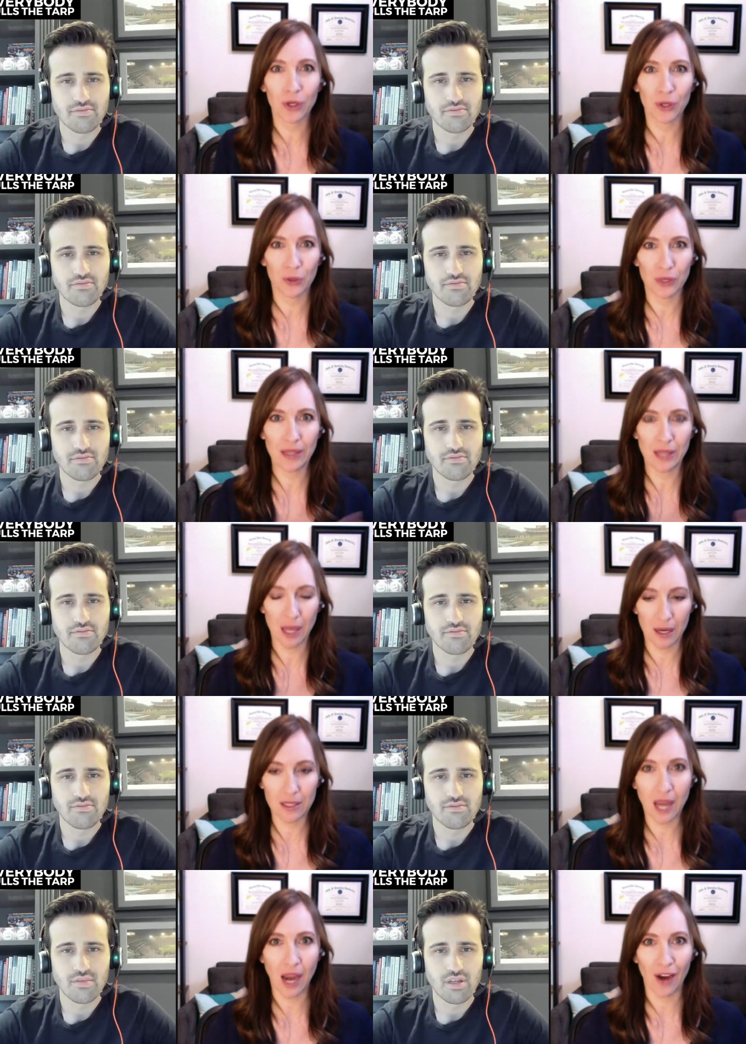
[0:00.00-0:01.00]
Speaker 1: to create that
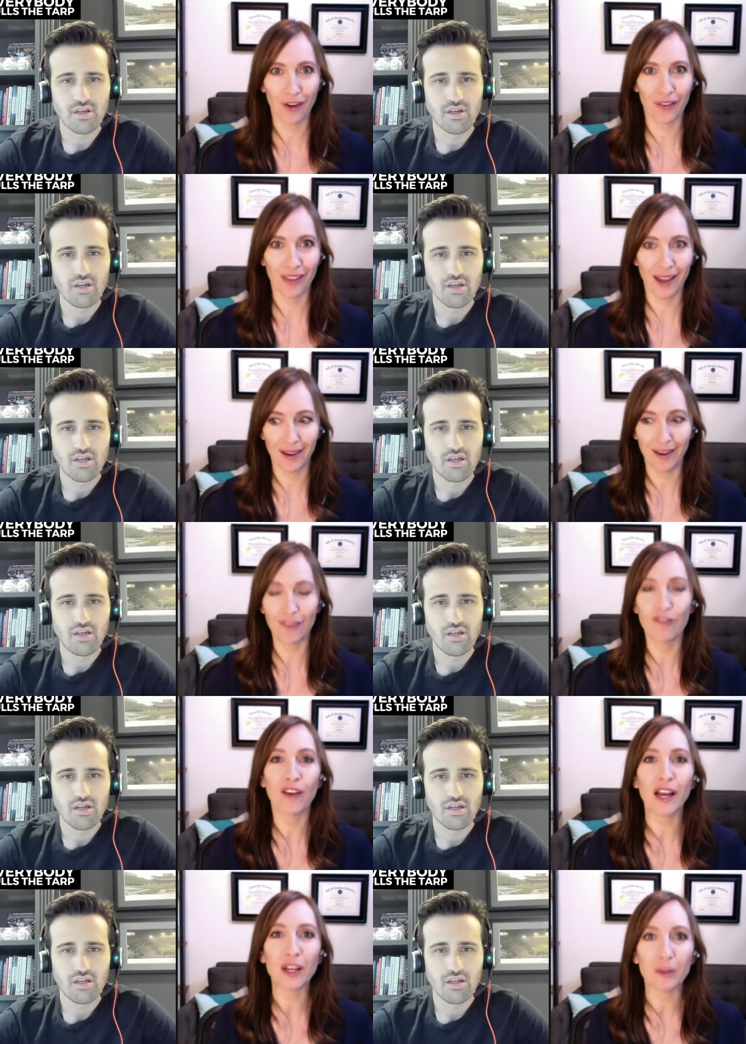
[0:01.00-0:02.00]
entire that
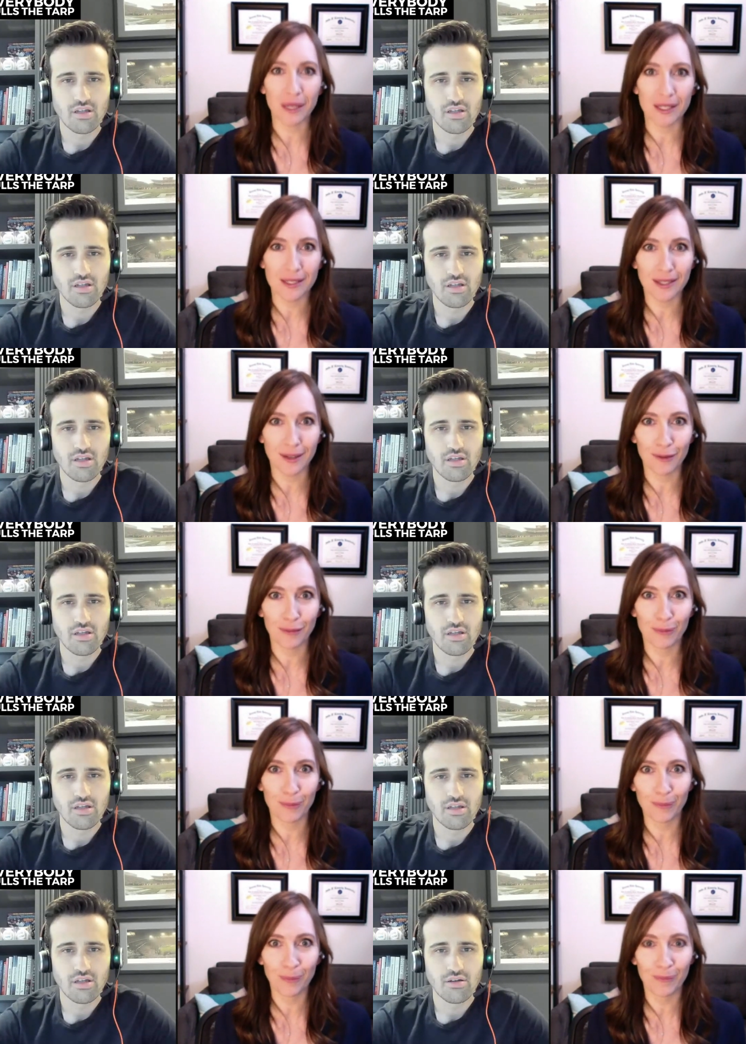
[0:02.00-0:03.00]
environment of
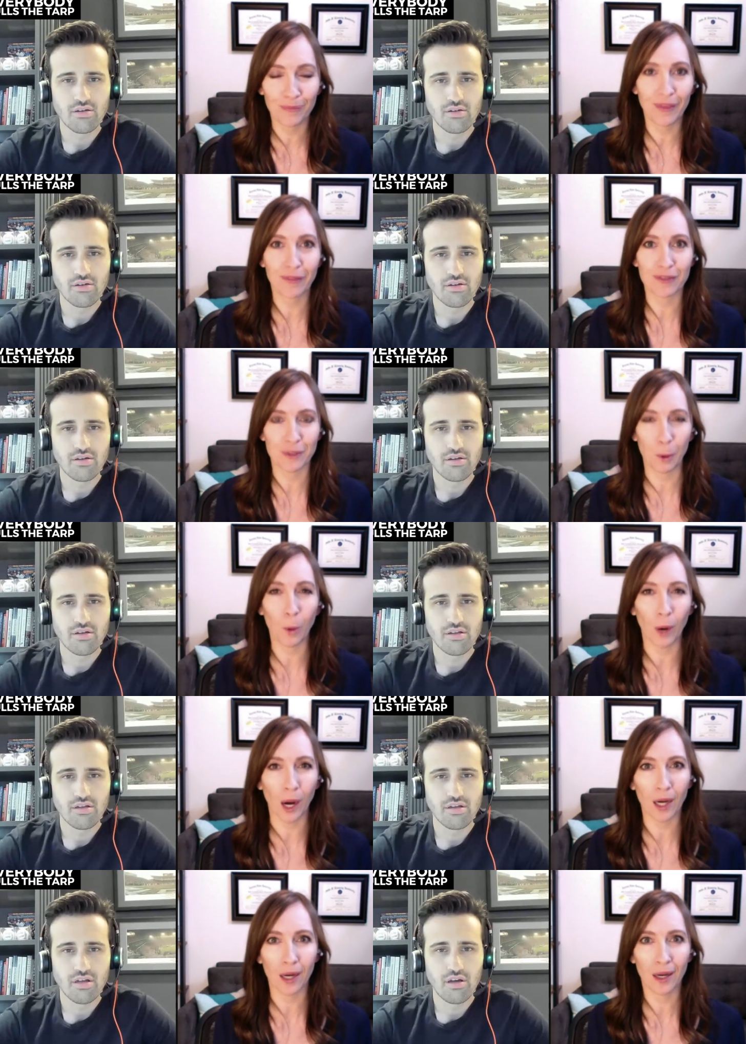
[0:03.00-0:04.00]
of
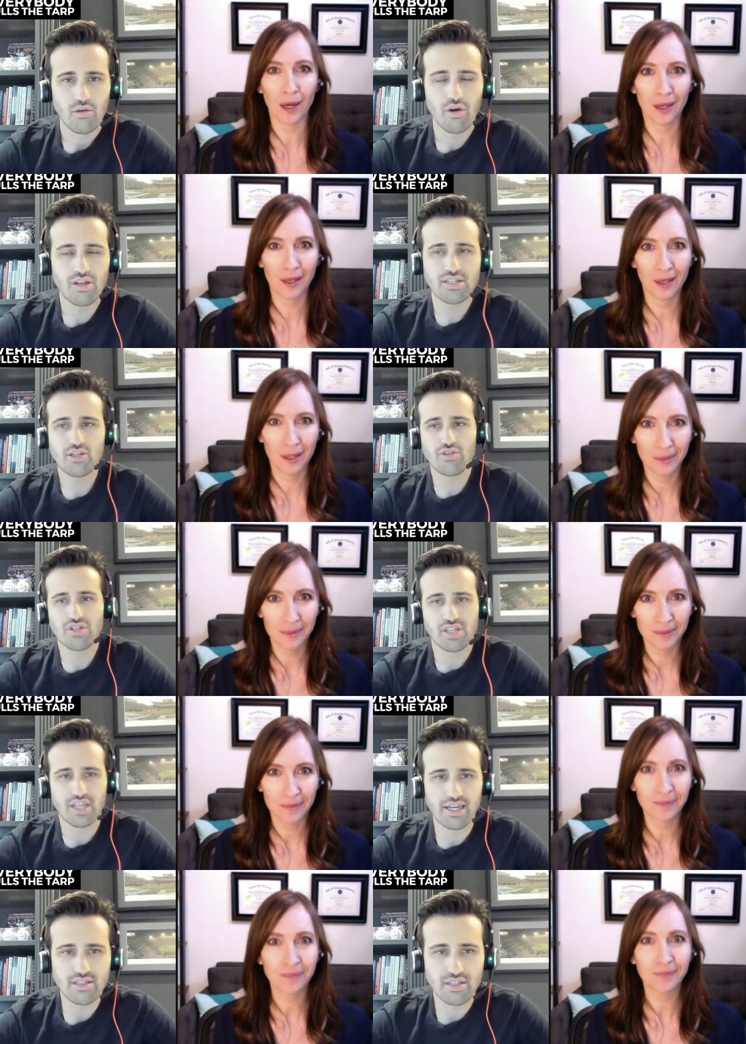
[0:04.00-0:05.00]
support.
Speaker 2: Well, it's
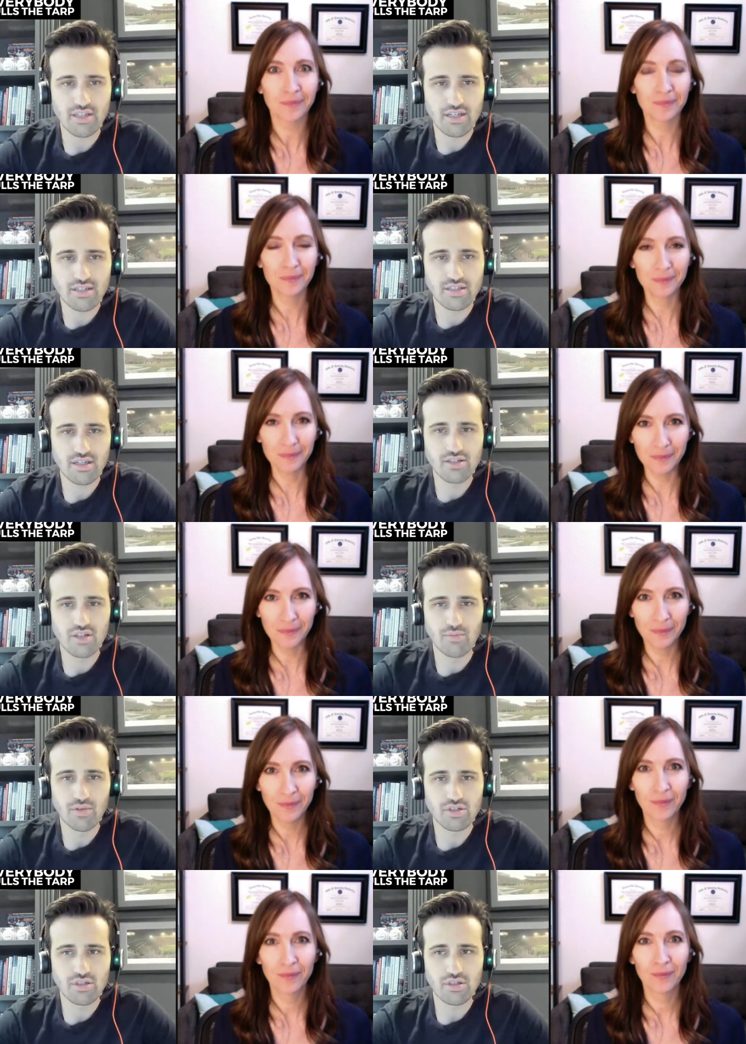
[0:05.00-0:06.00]
interesting. It's it's it's
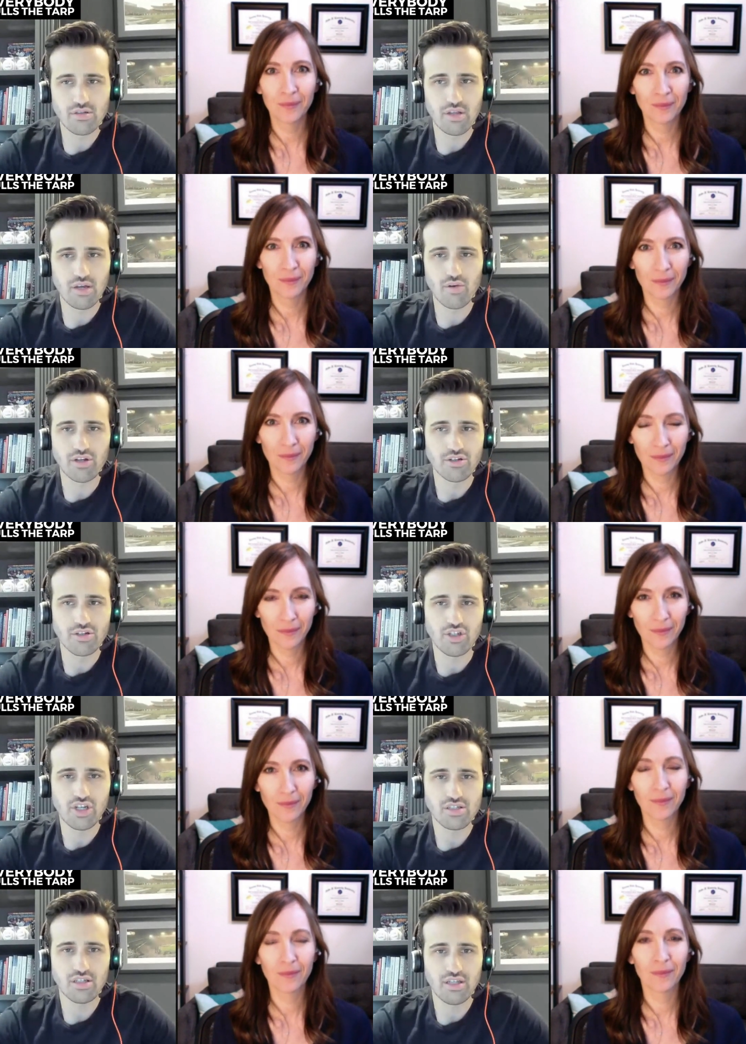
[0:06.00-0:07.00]
almost like what you're
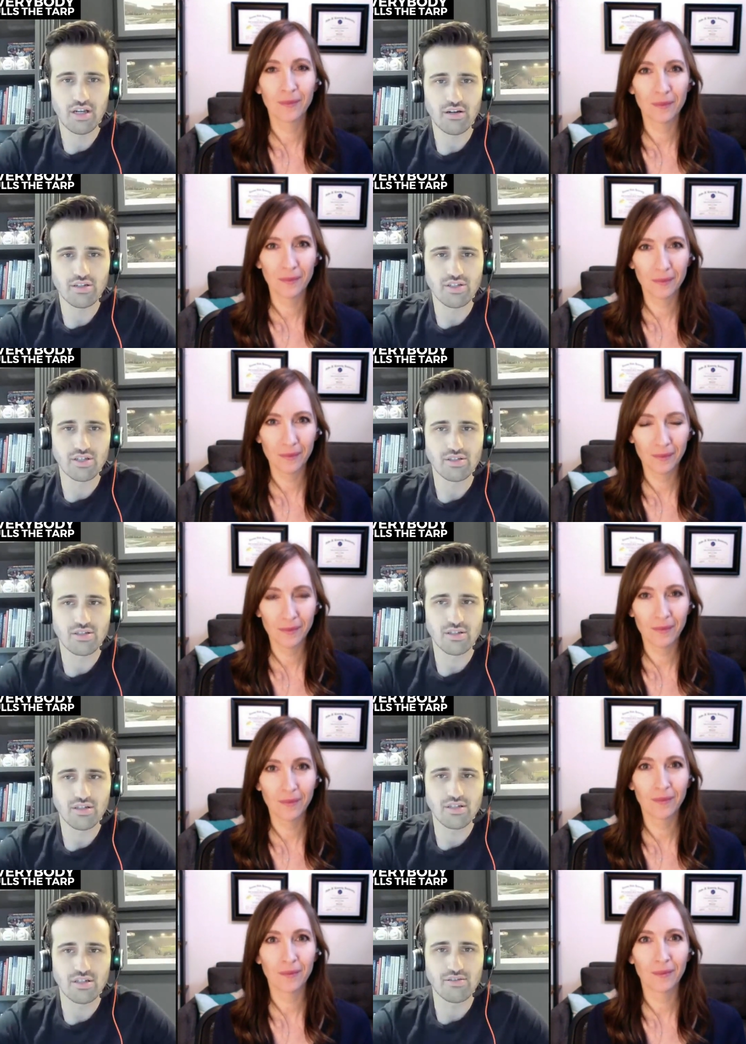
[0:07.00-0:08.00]
suggesting there is this
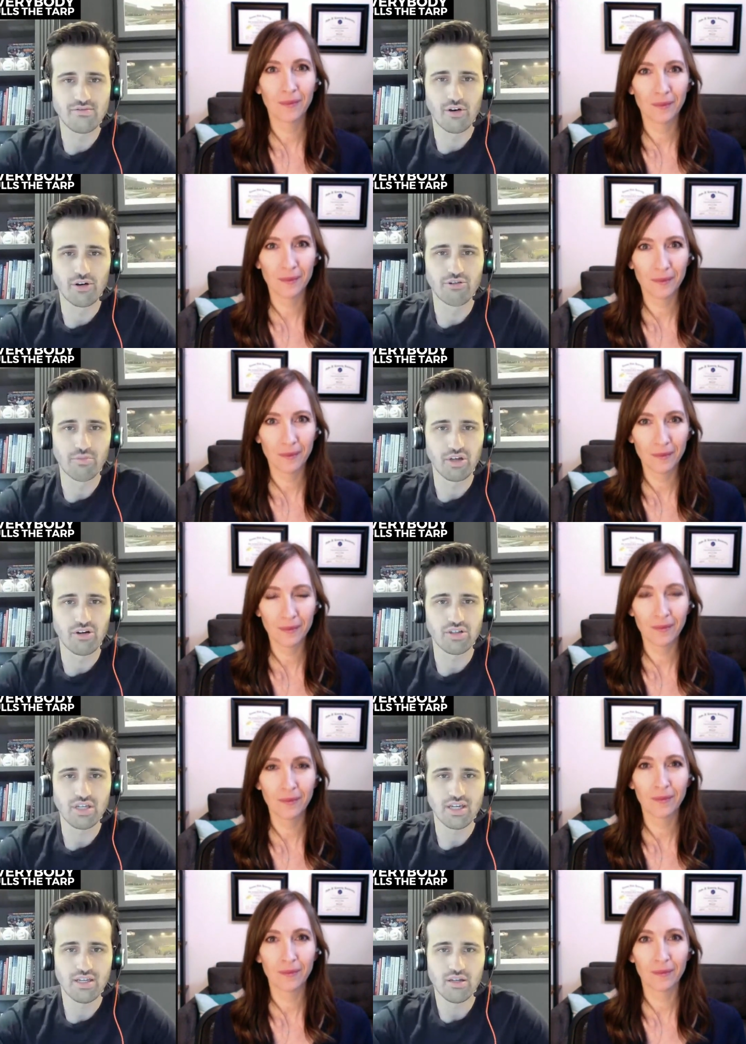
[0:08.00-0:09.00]
is this
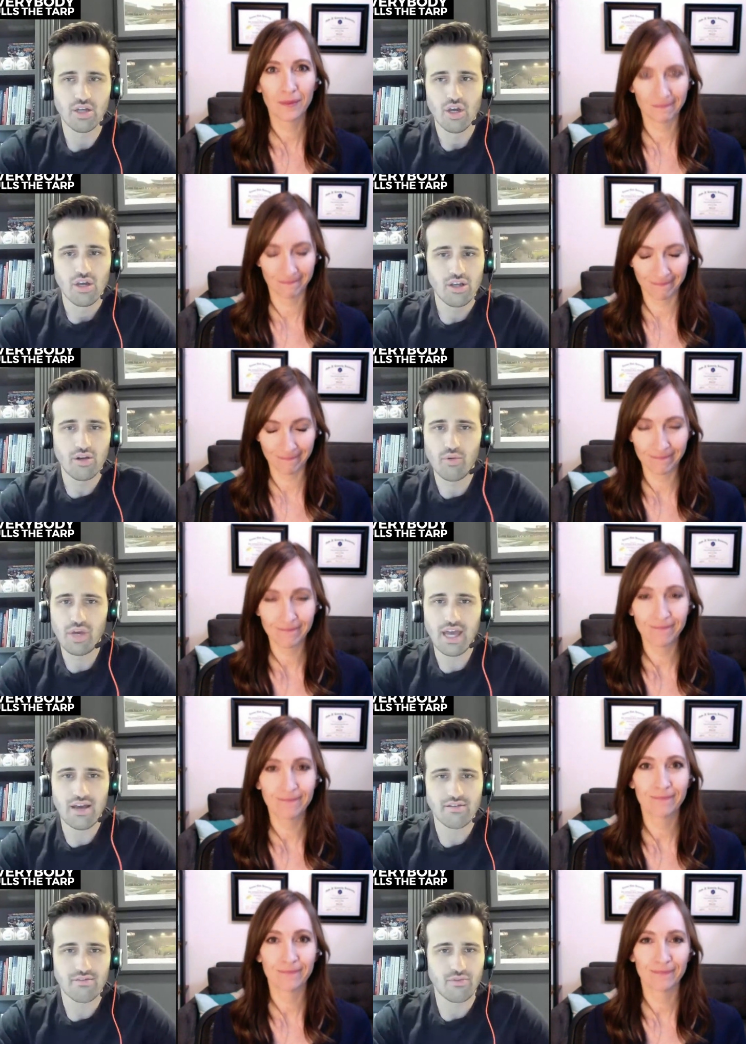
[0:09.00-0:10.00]
vulnerability, and you know we
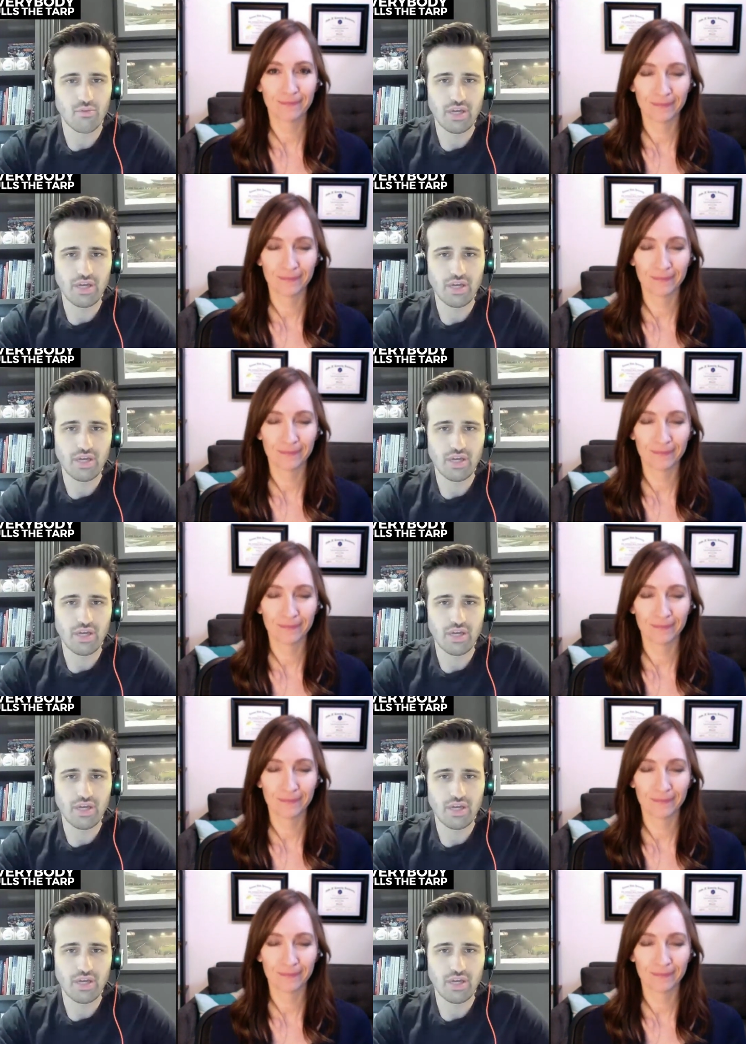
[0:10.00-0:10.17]
have